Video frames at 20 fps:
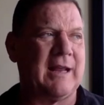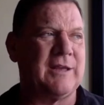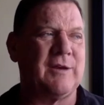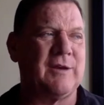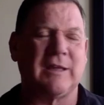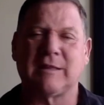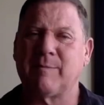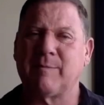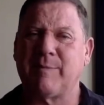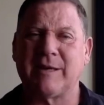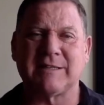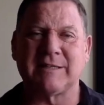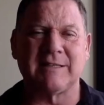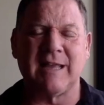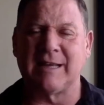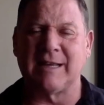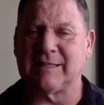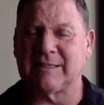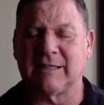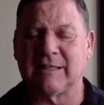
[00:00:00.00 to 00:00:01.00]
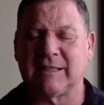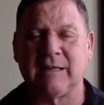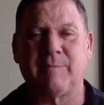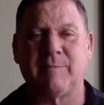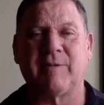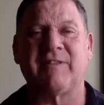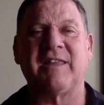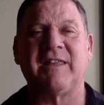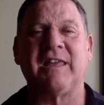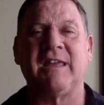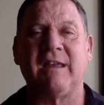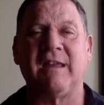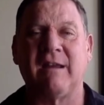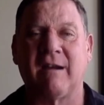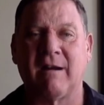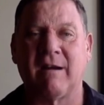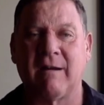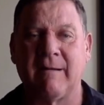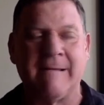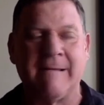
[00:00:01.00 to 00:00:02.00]
and you get the best night's sleep of the
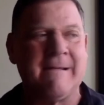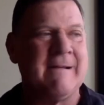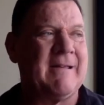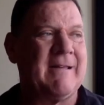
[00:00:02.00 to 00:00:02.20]
year.